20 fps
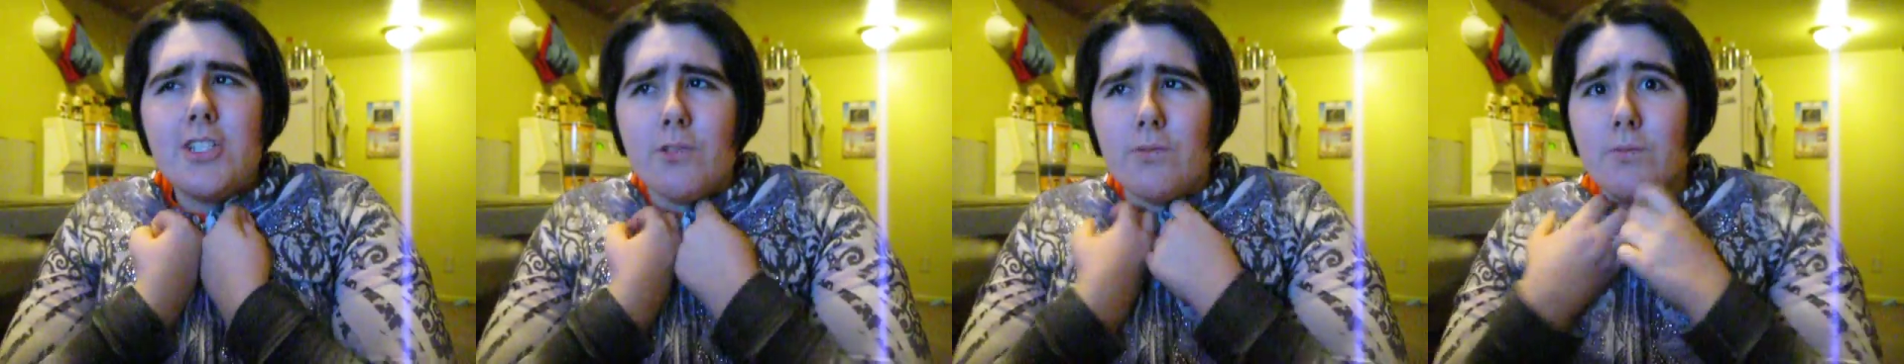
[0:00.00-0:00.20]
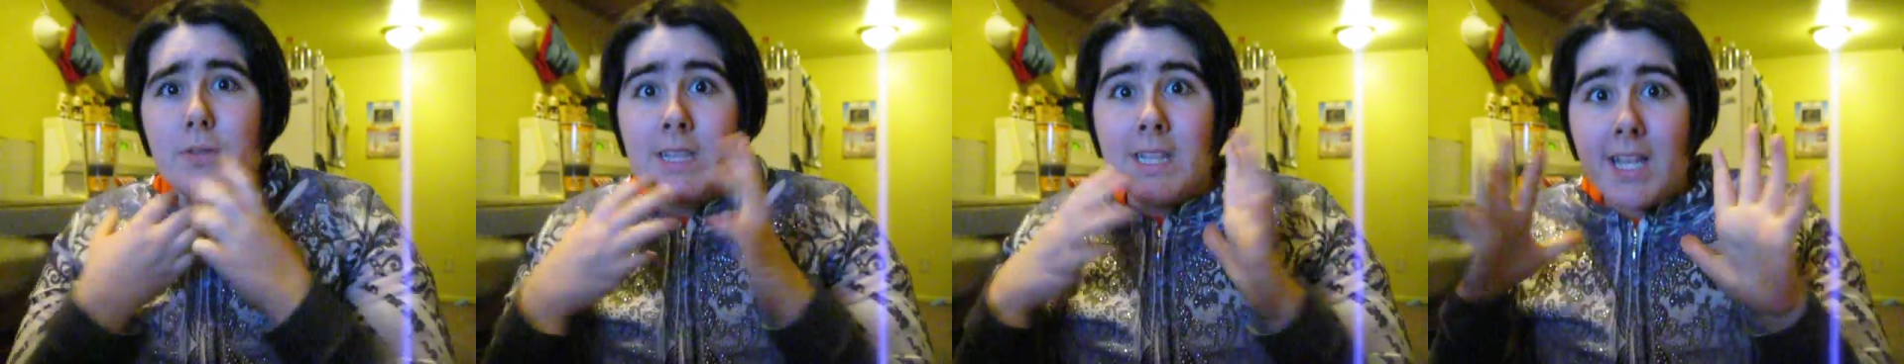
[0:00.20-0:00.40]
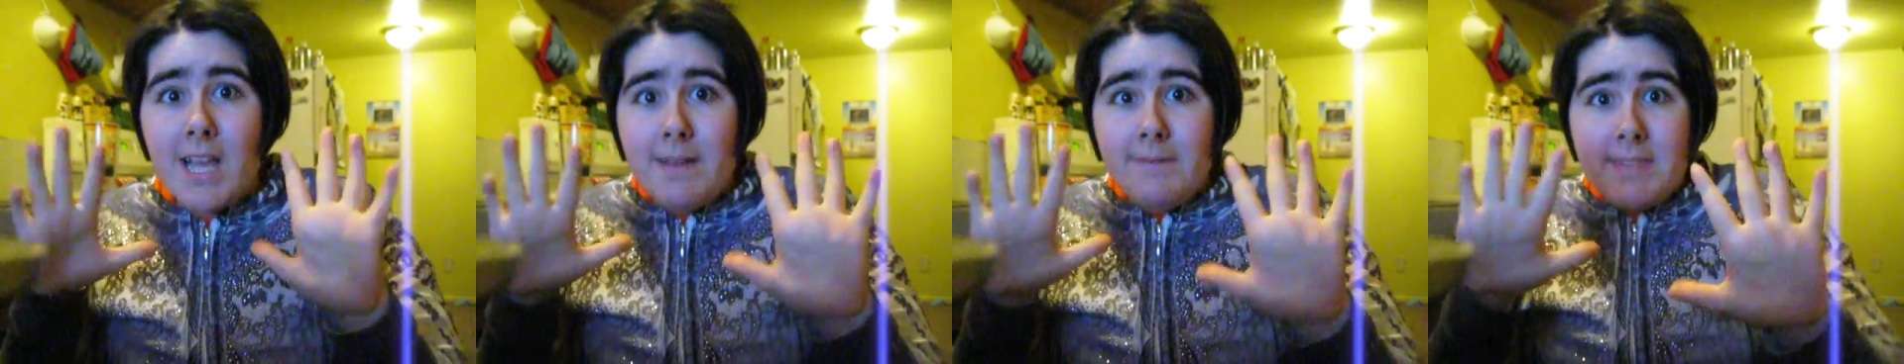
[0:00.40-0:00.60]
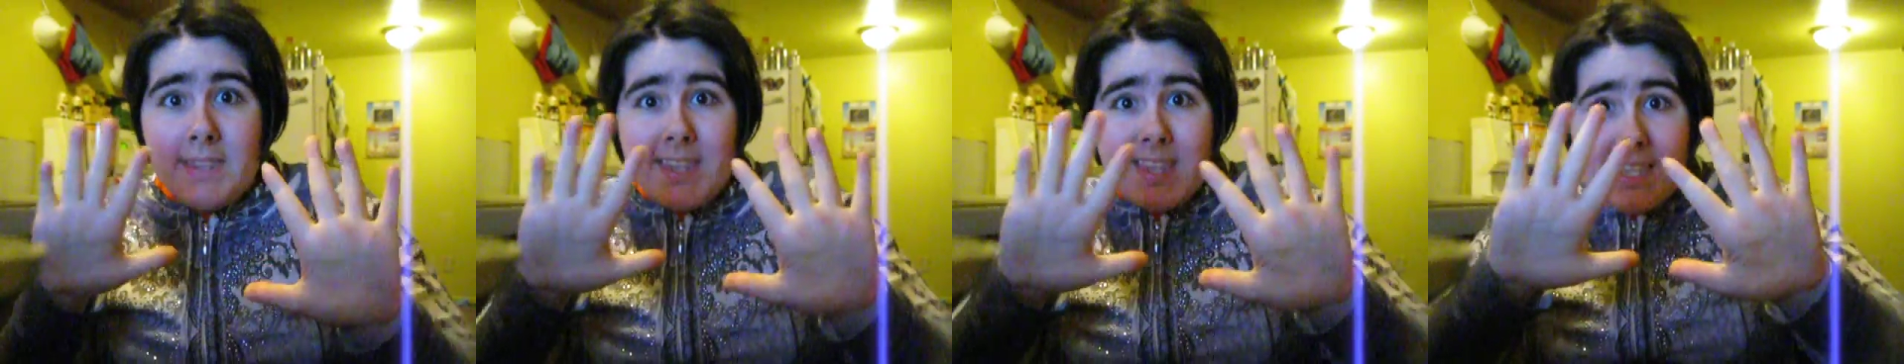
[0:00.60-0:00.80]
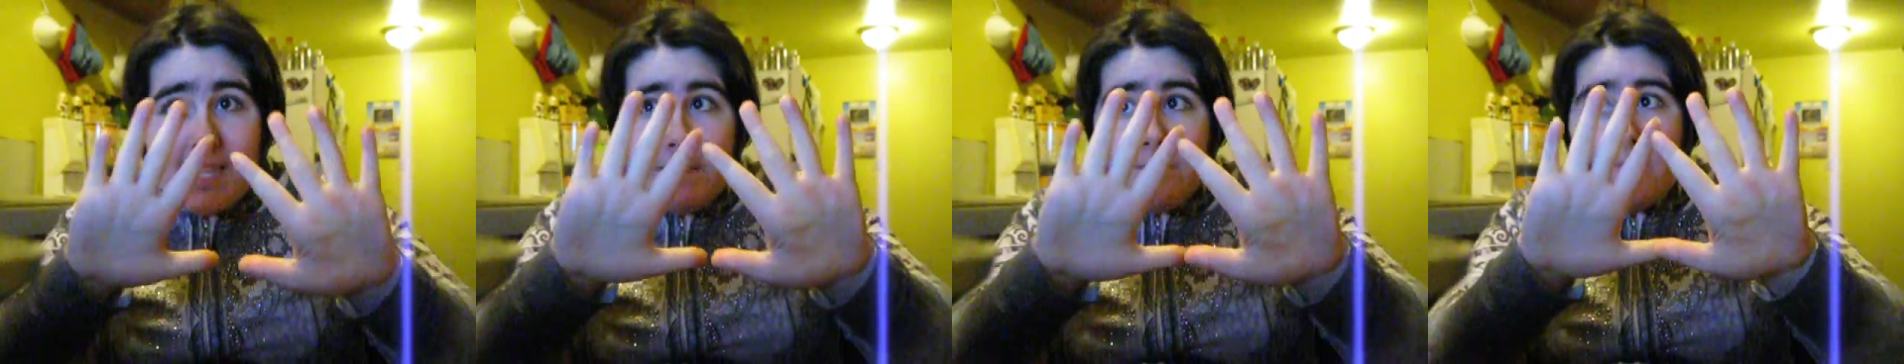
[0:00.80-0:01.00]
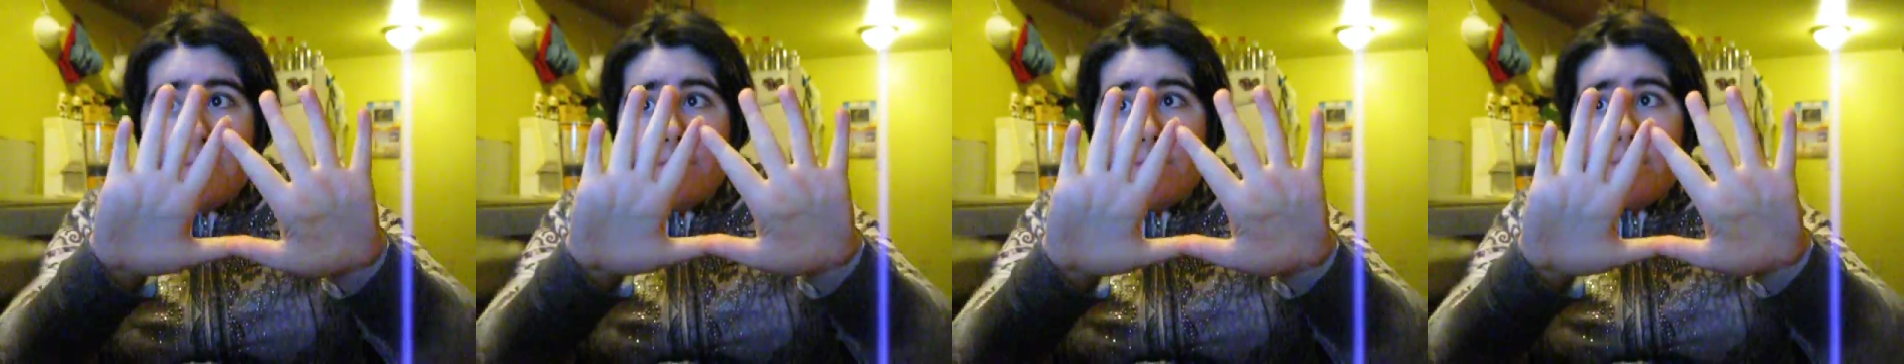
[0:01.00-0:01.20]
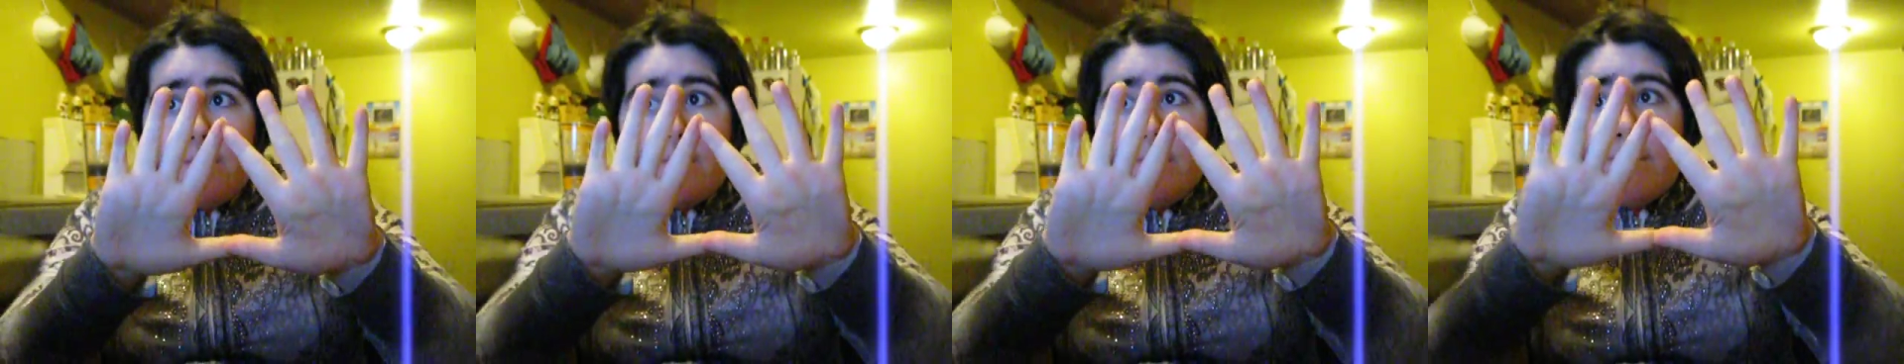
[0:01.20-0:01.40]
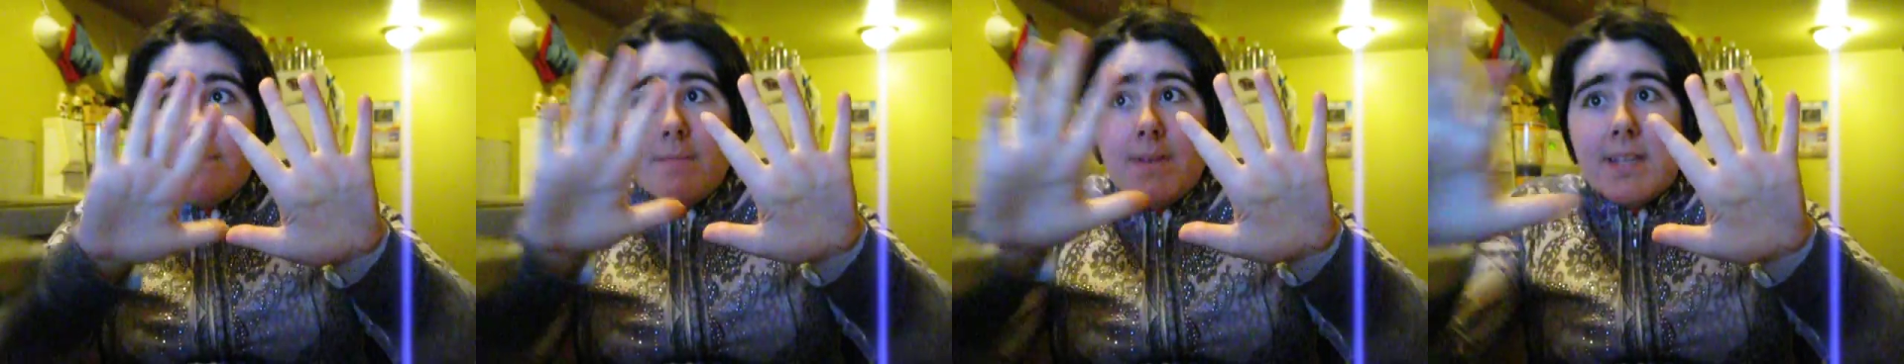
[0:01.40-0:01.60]
don't let
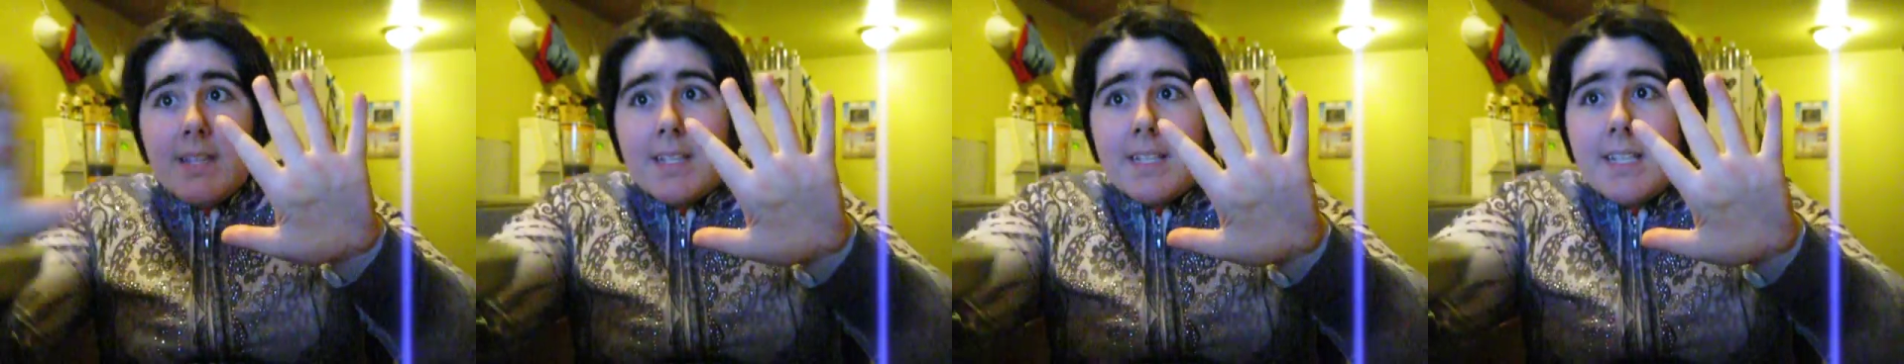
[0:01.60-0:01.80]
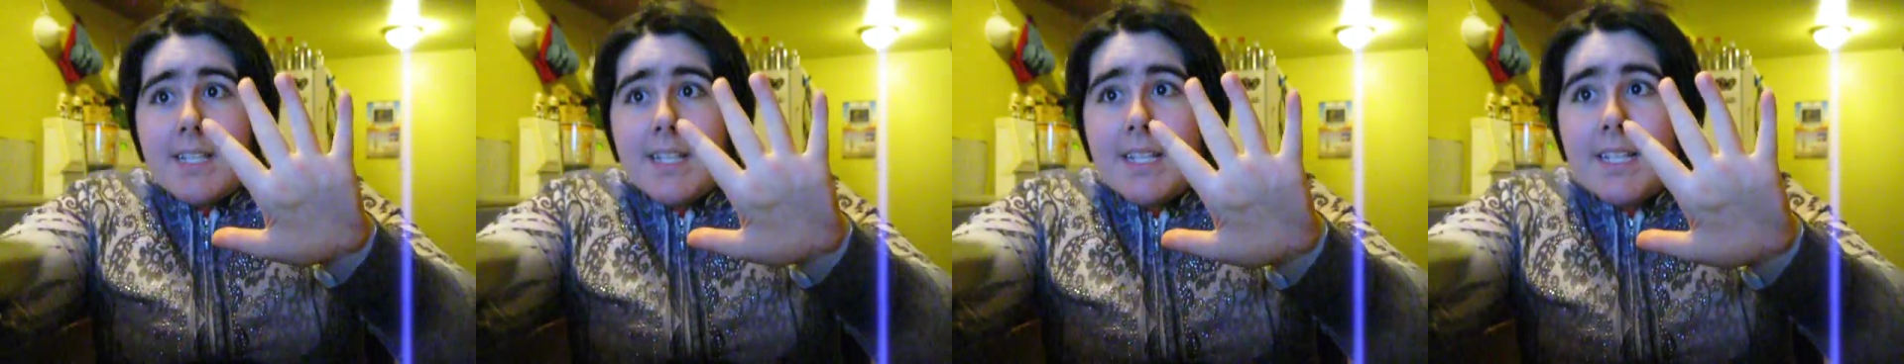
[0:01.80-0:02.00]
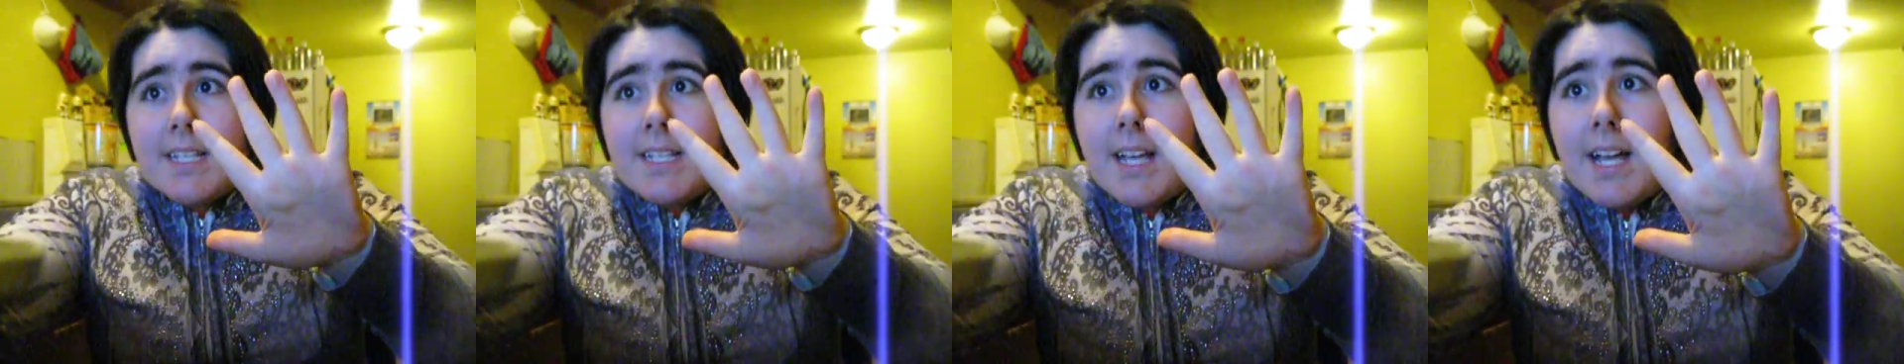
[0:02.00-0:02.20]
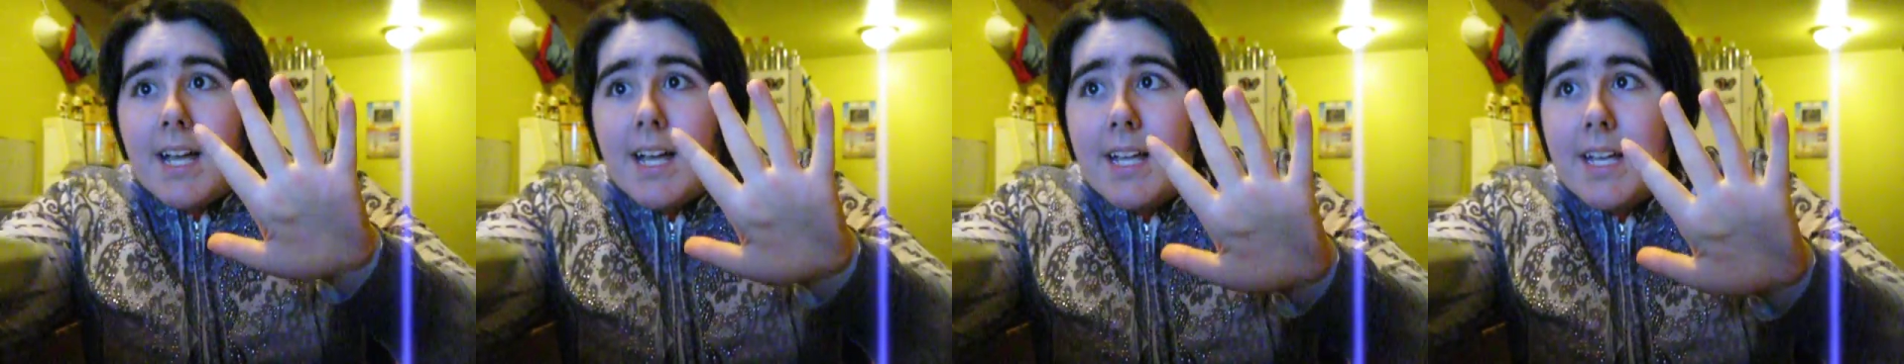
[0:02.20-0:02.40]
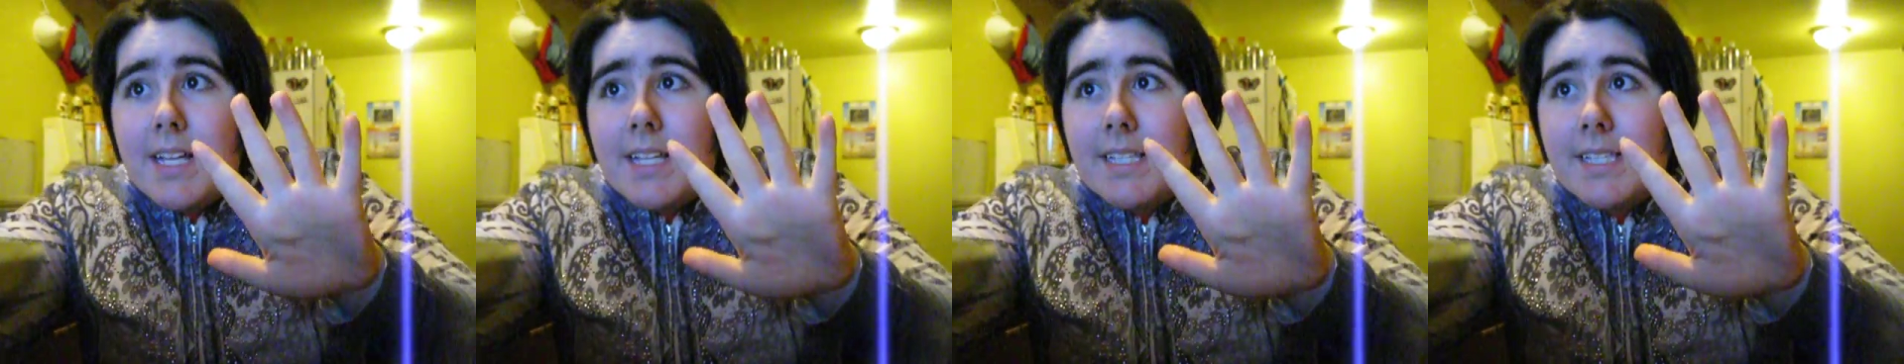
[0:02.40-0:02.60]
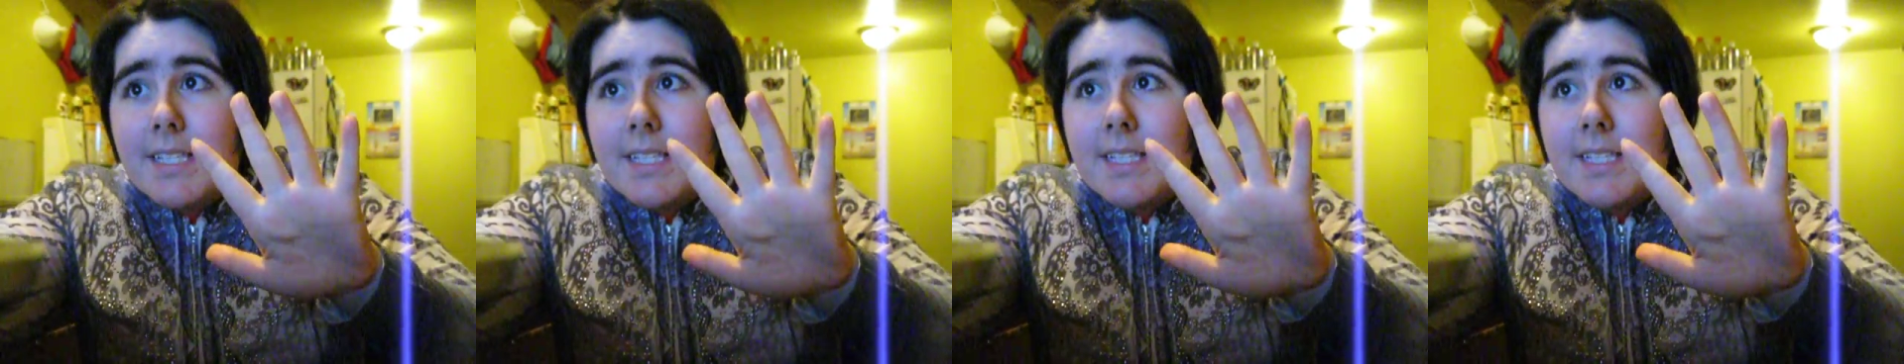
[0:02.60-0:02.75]
them us.